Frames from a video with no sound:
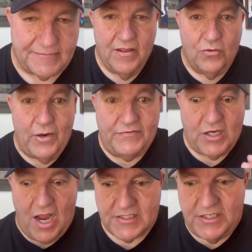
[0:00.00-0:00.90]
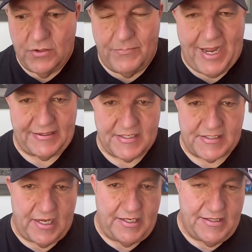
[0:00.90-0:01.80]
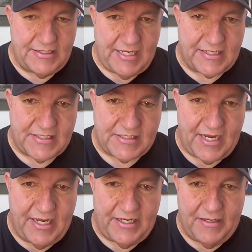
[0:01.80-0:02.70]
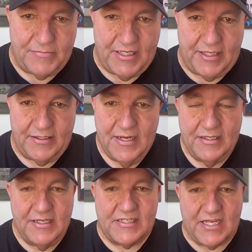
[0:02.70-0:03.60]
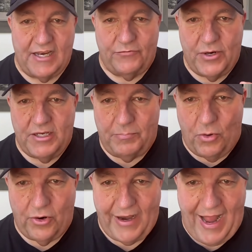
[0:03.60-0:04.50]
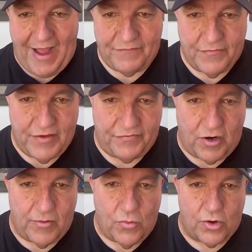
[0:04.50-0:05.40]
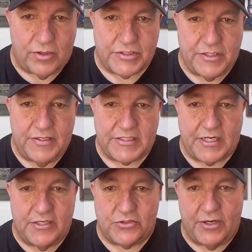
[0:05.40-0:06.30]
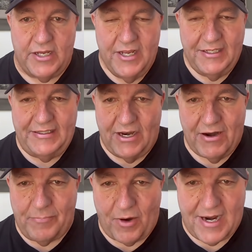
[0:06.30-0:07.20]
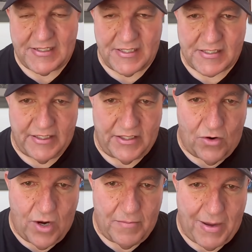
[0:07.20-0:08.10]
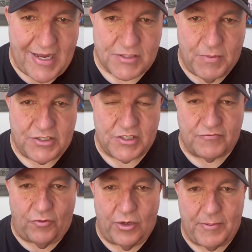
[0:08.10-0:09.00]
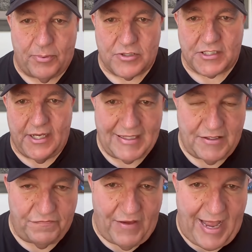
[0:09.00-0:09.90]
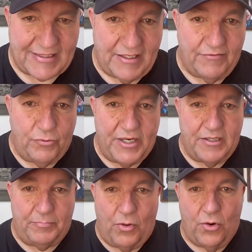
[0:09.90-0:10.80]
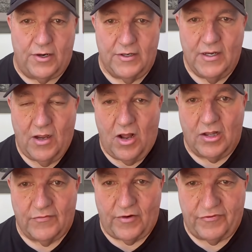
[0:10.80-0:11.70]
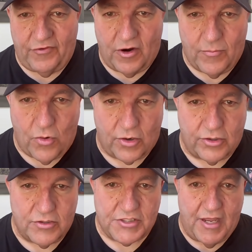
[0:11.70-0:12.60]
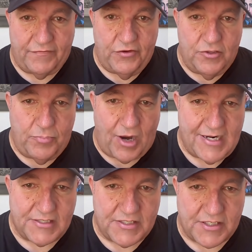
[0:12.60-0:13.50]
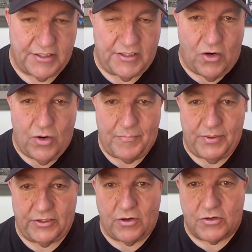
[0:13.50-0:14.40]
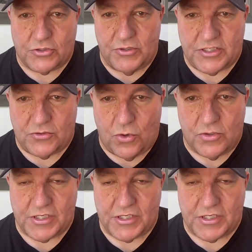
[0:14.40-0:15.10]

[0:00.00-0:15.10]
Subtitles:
We've talked to you about the study that Texas A&M did that said if we deport half of the farm workers in this country, dairy prices could go up by as much as 40%. The fact that if we deport all of our farm workers, that food prices could go up in grocery stores